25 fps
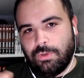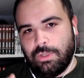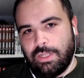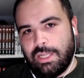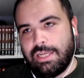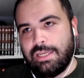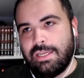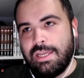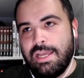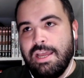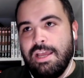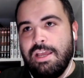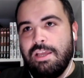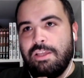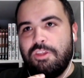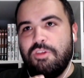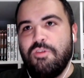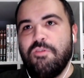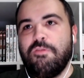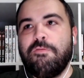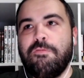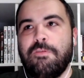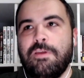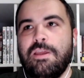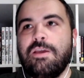Like you
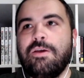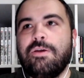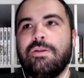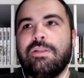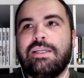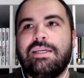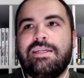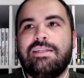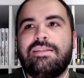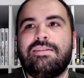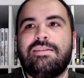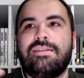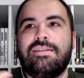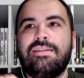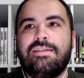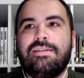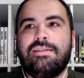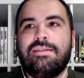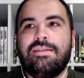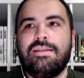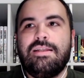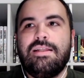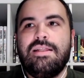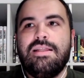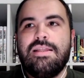feel it's
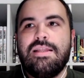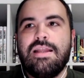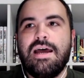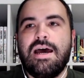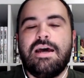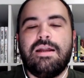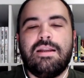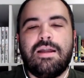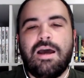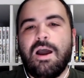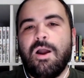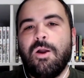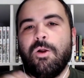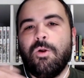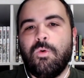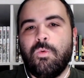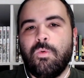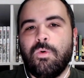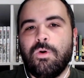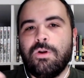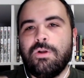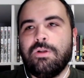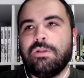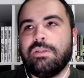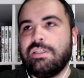not our
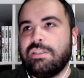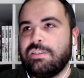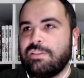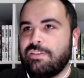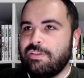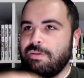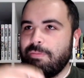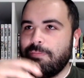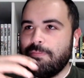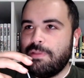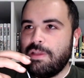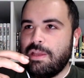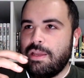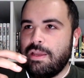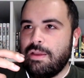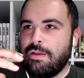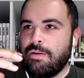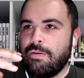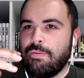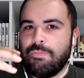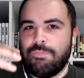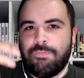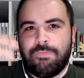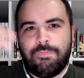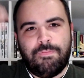world, it's
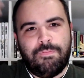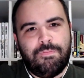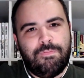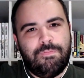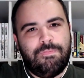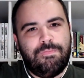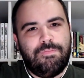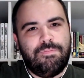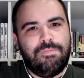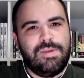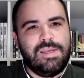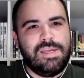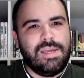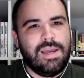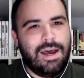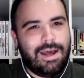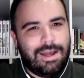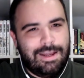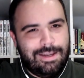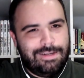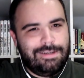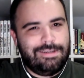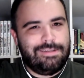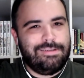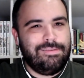something
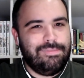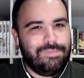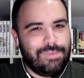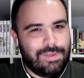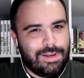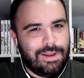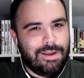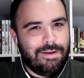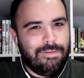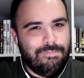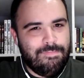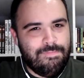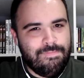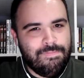beyond, you know?